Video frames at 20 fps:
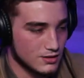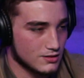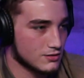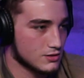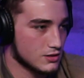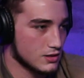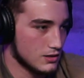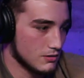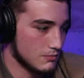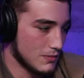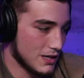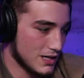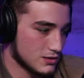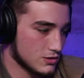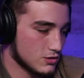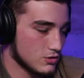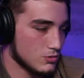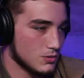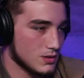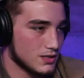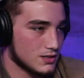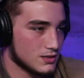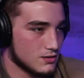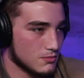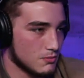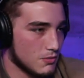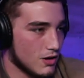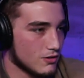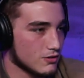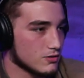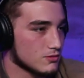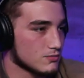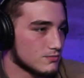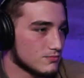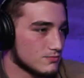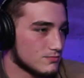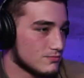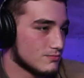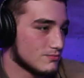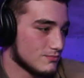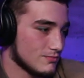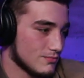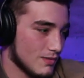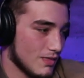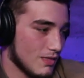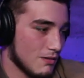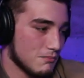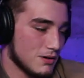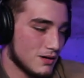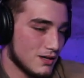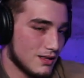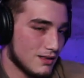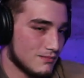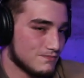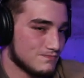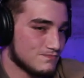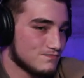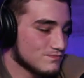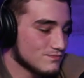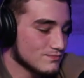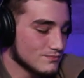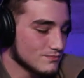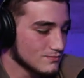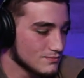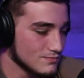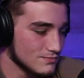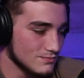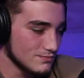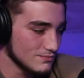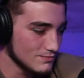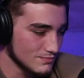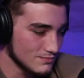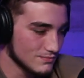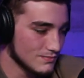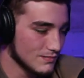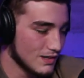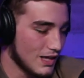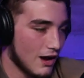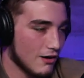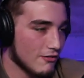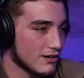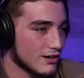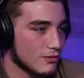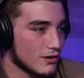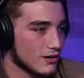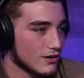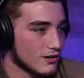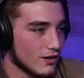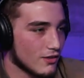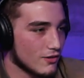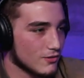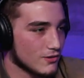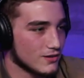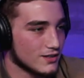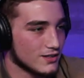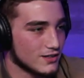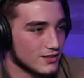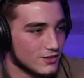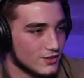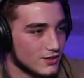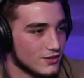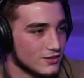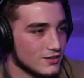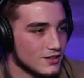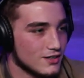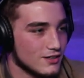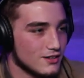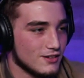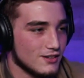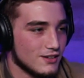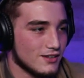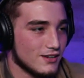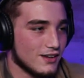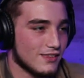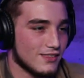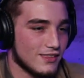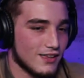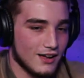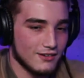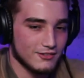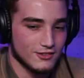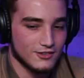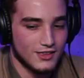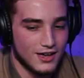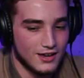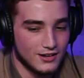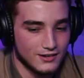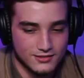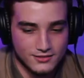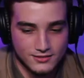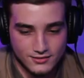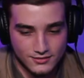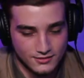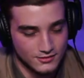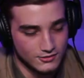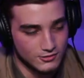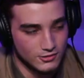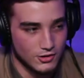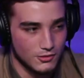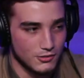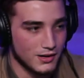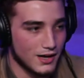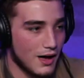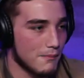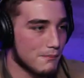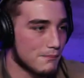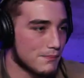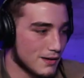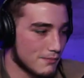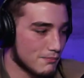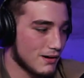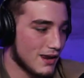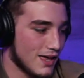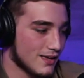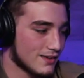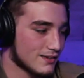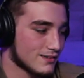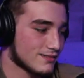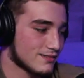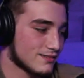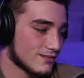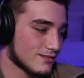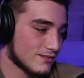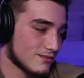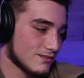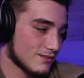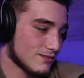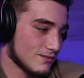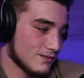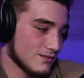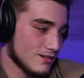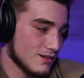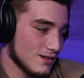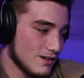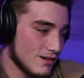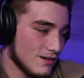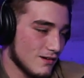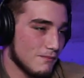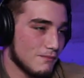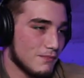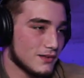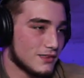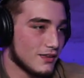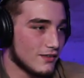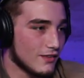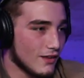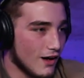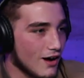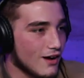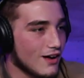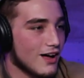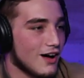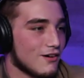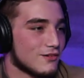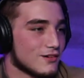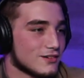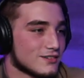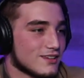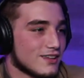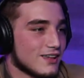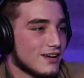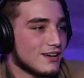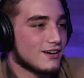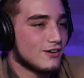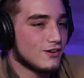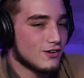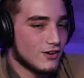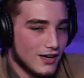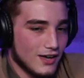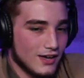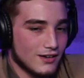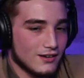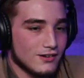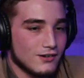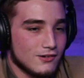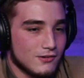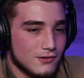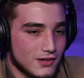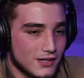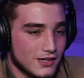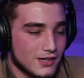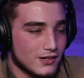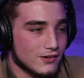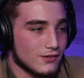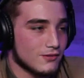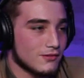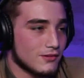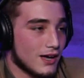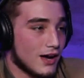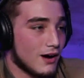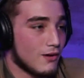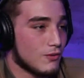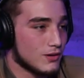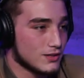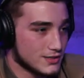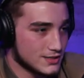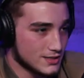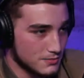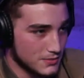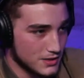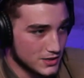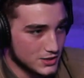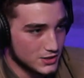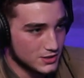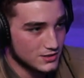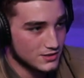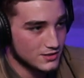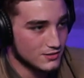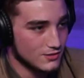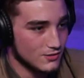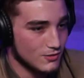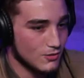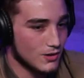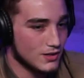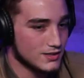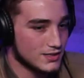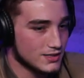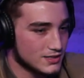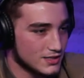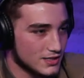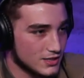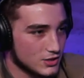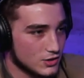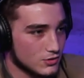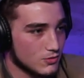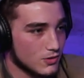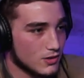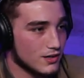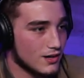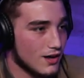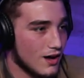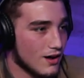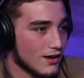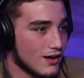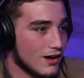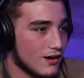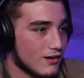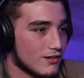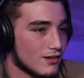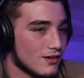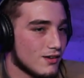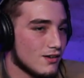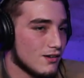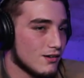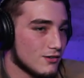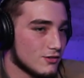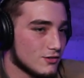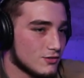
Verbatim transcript: It, it makes two weeks tomorrow, mm-hmm. but I already want another one. You know? Absolutely. And then after that, it's you know we got big plans, but the knockout was like okay we're here. We got one submission, one decision, one knockout.